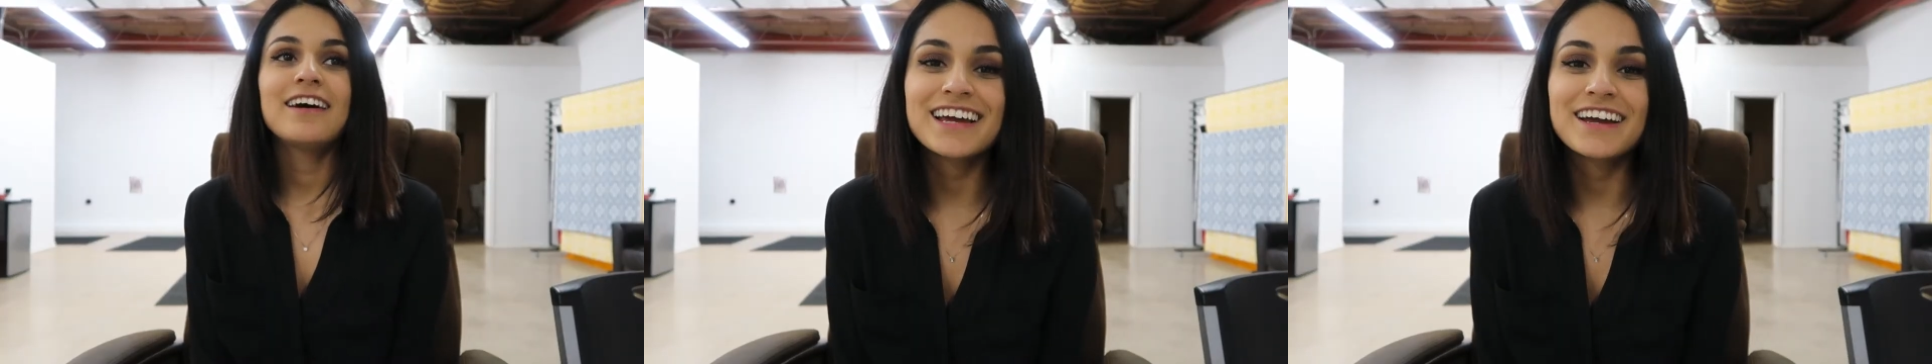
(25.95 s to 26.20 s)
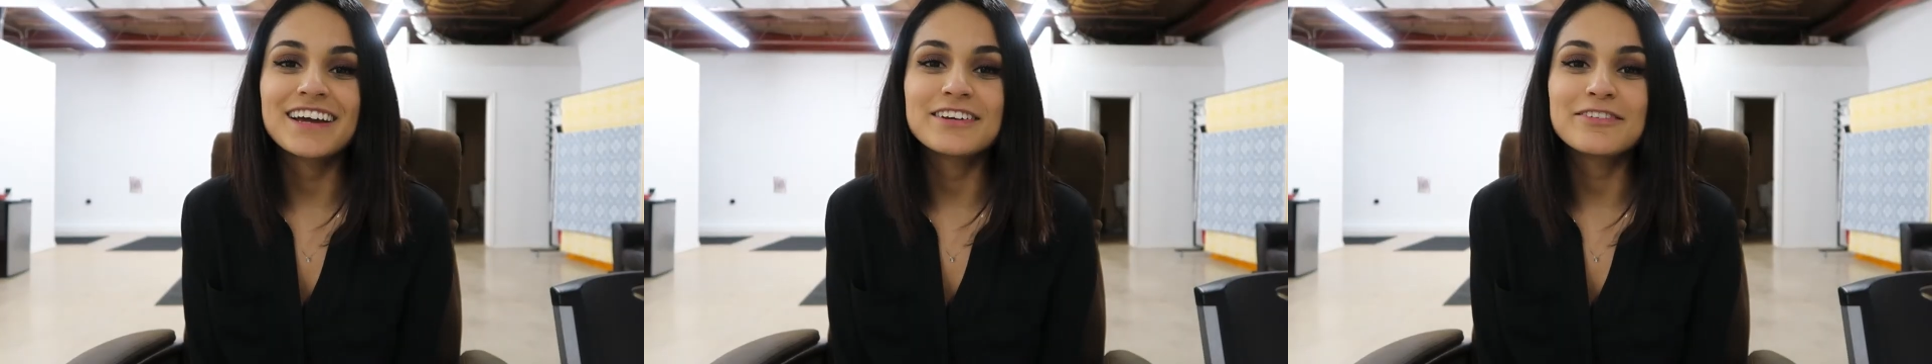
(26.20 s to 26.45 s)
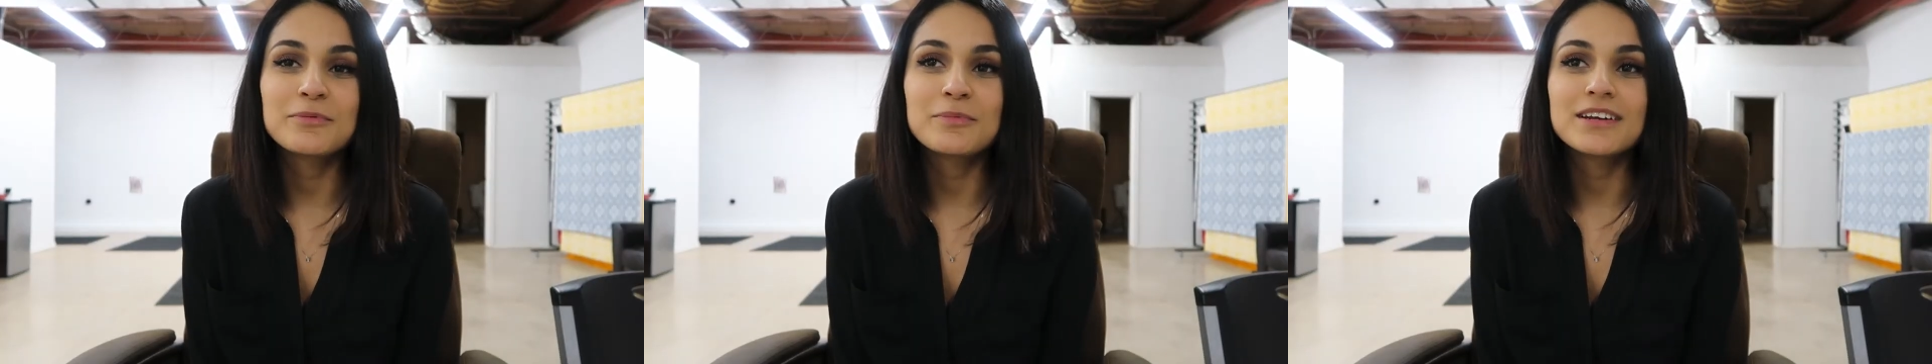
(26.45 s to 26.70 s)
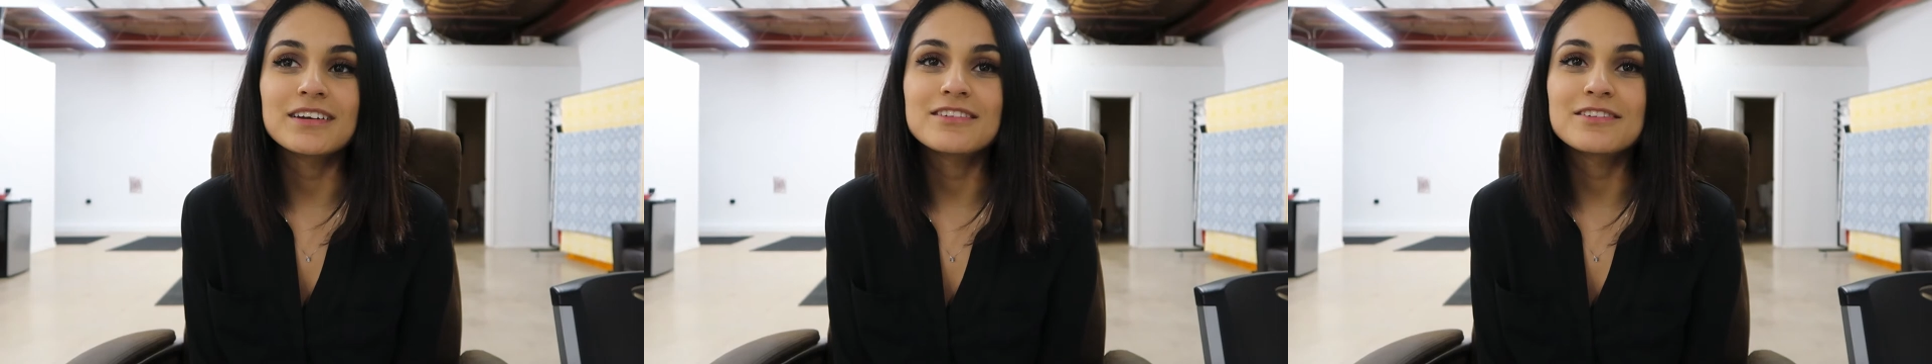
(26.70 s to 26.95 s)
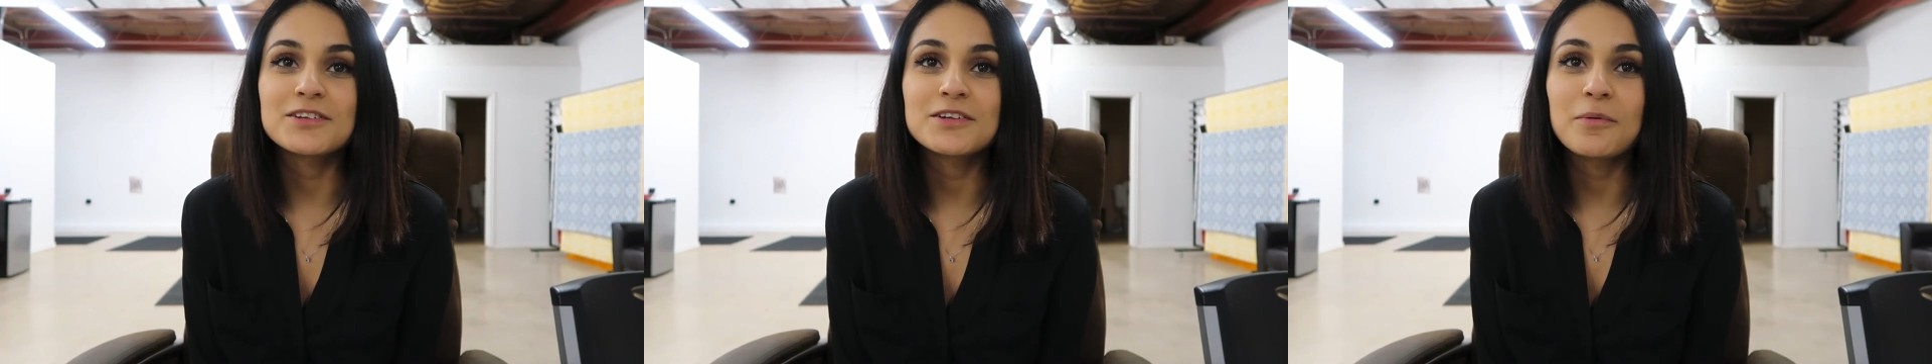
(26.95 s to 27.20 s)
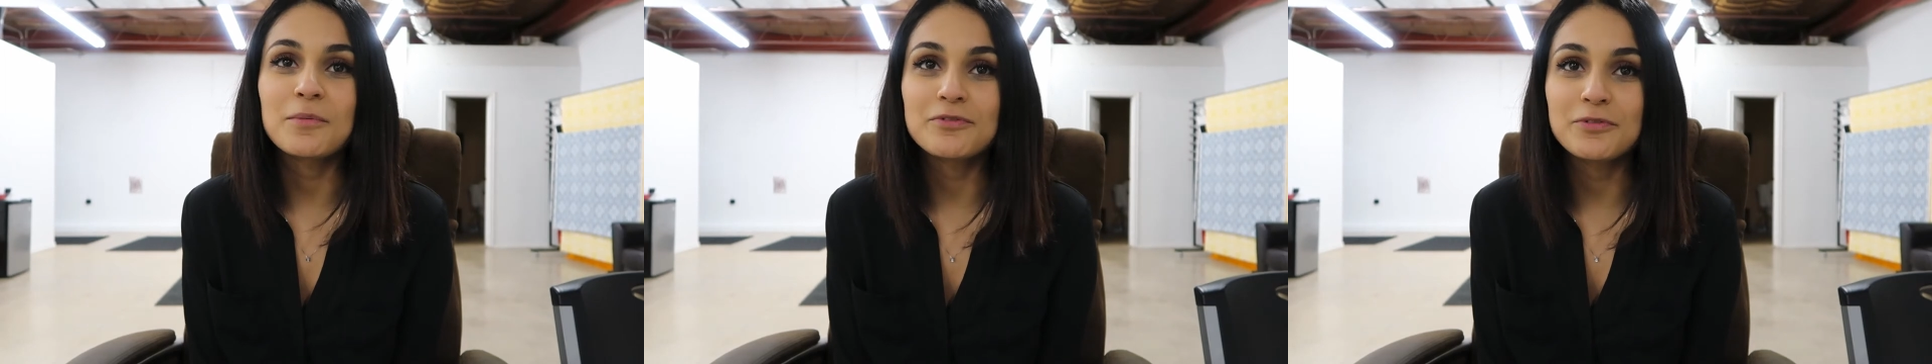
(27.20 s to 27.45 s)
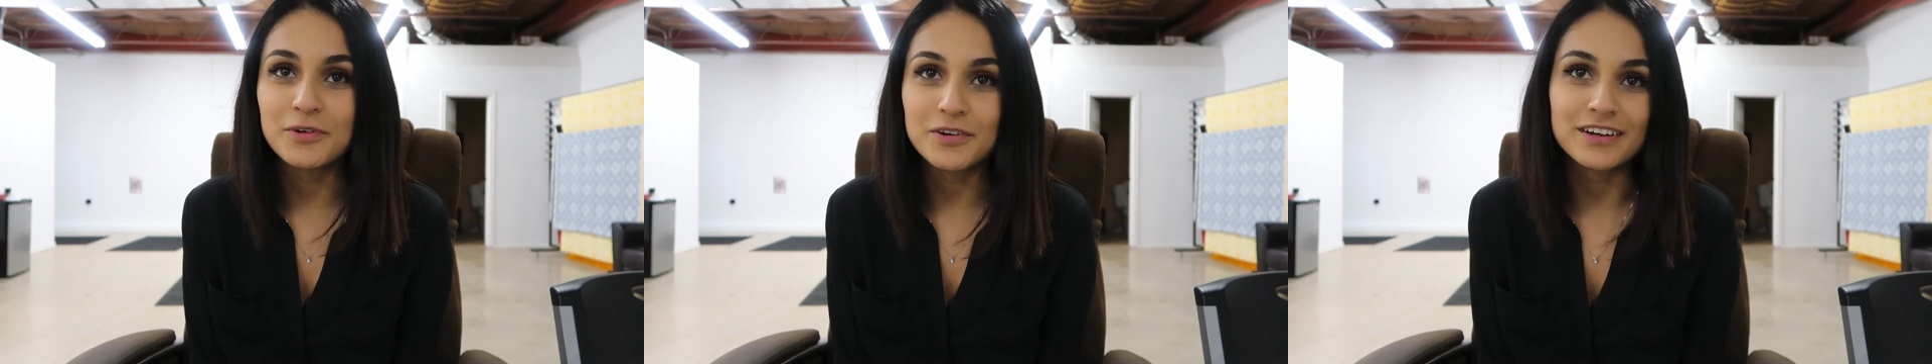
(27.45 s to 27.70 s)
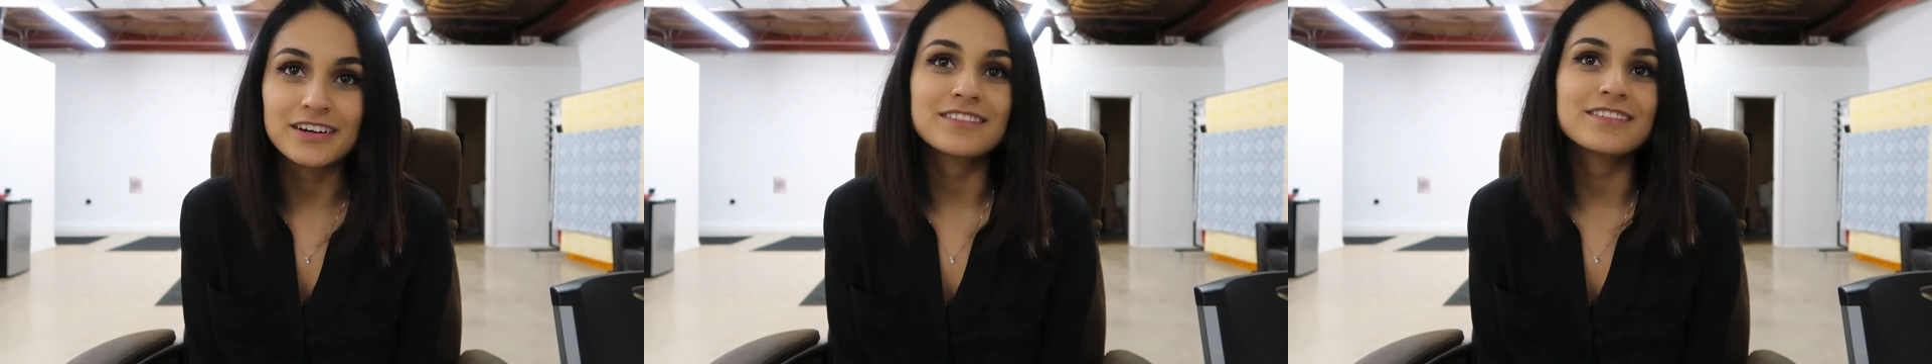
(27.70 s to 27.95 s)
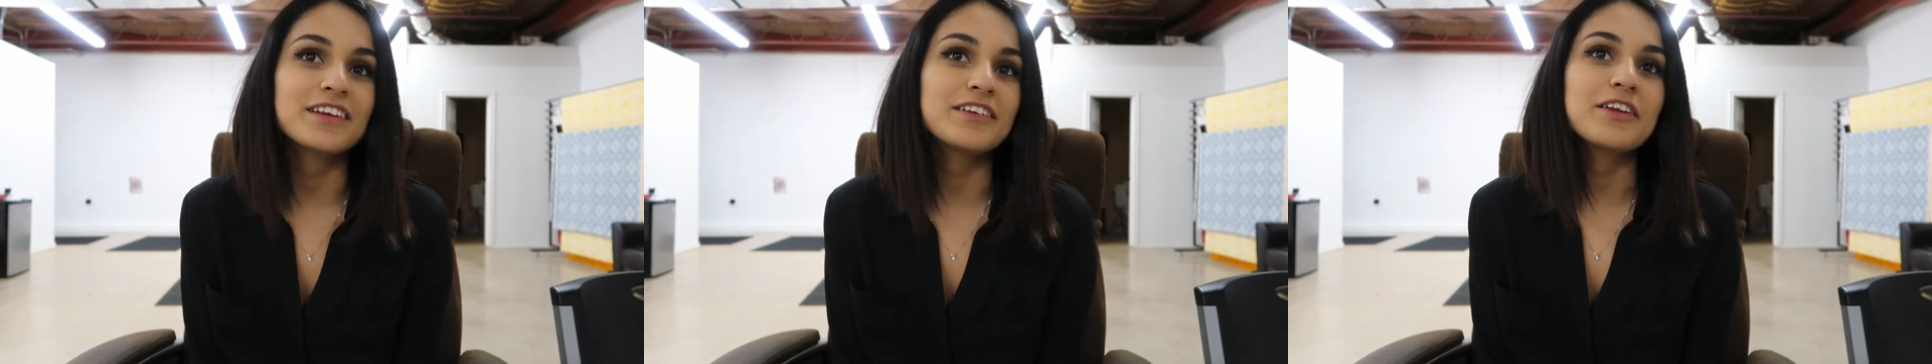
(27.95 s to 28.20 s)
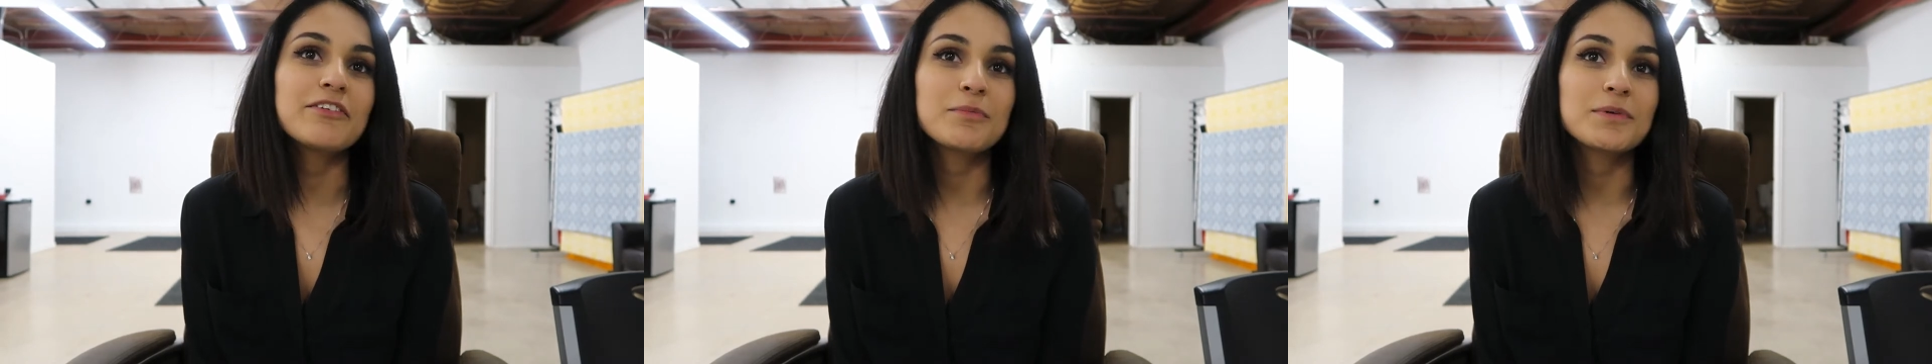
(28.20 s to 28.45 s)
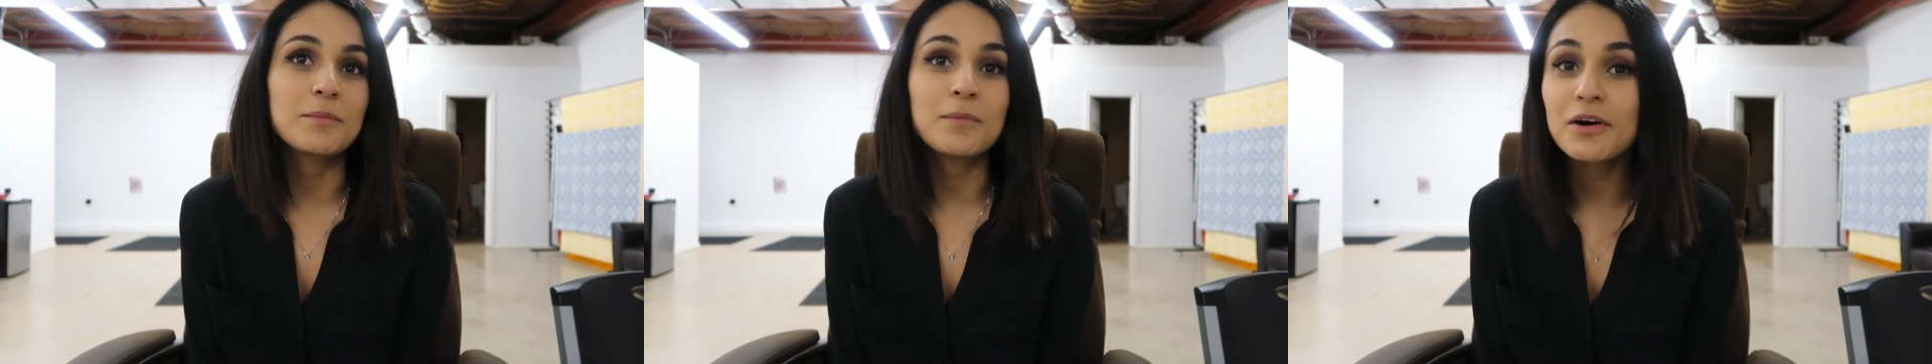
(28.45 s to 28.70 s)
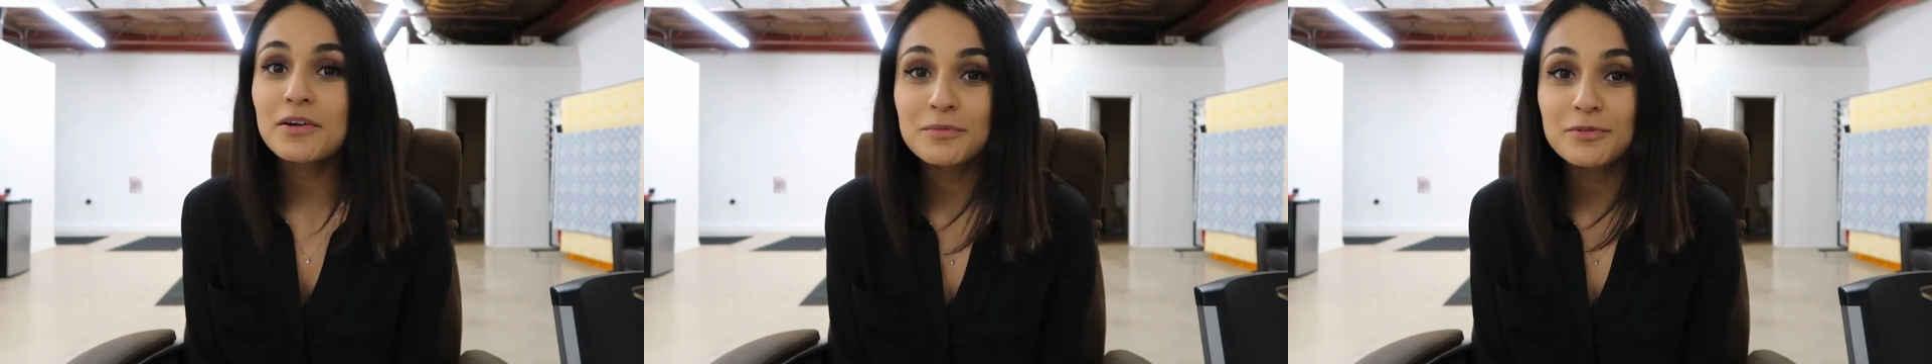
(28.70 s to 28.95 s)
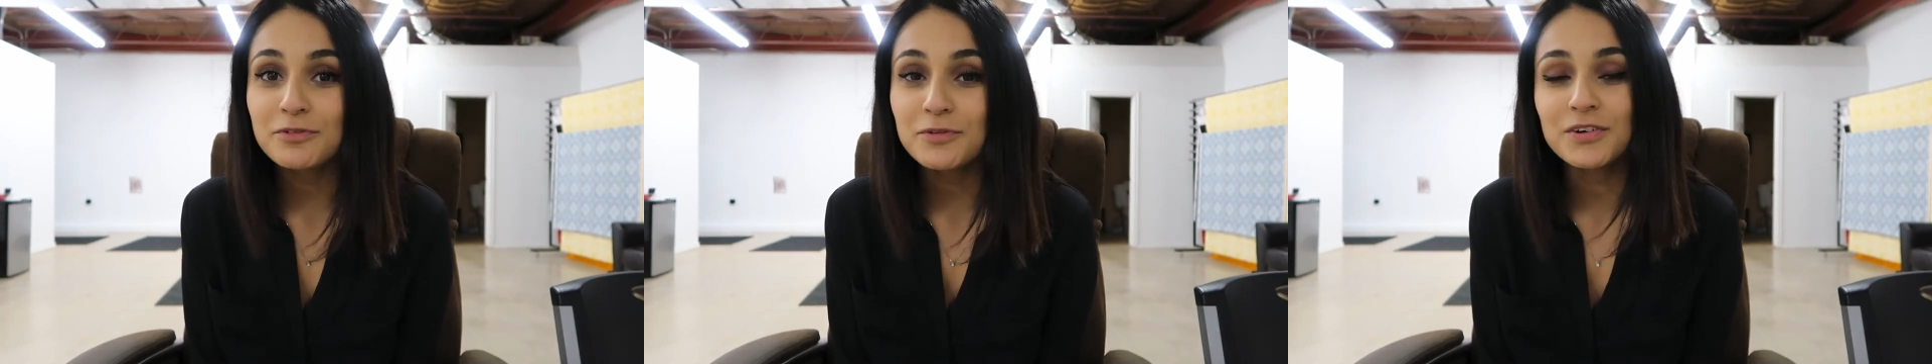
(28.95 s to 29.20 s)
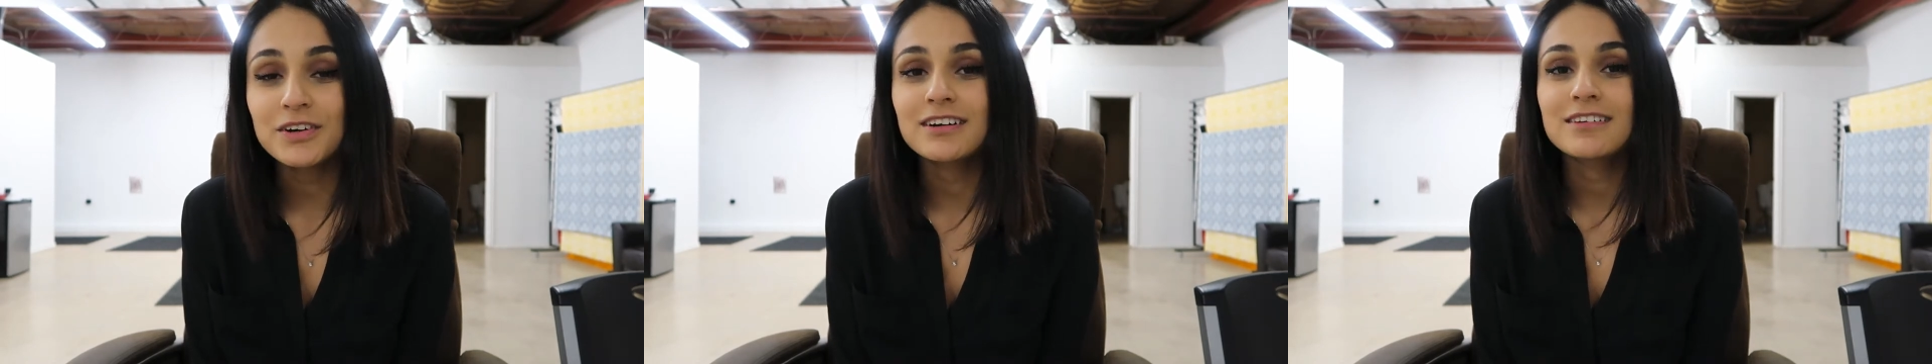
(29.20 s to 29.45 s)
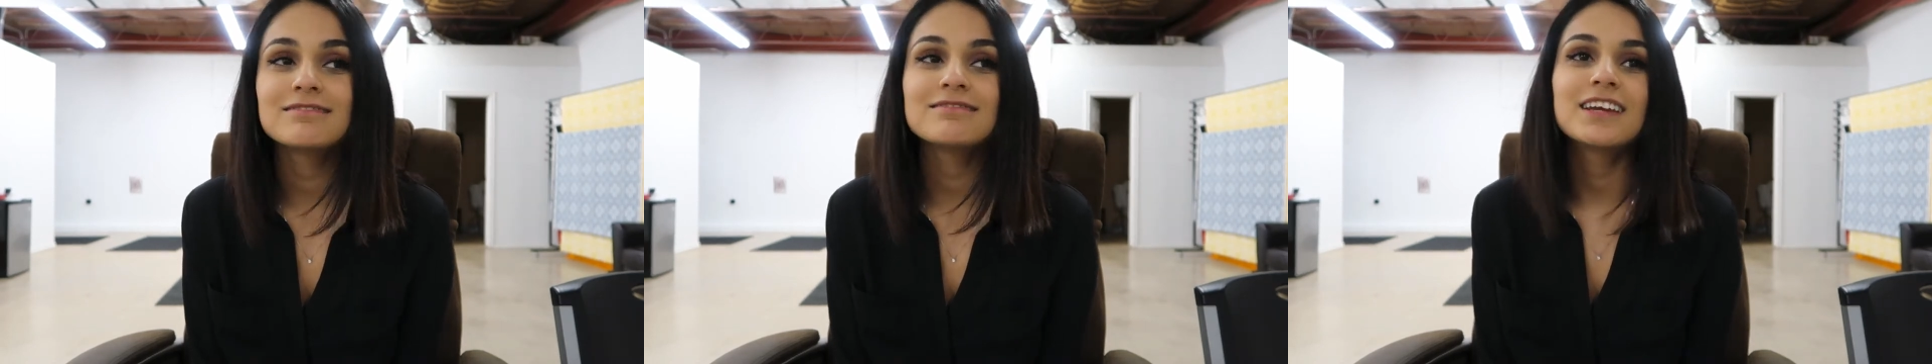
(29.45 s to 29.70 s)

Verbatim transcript: I had never been in a studio before, i have never been a model before.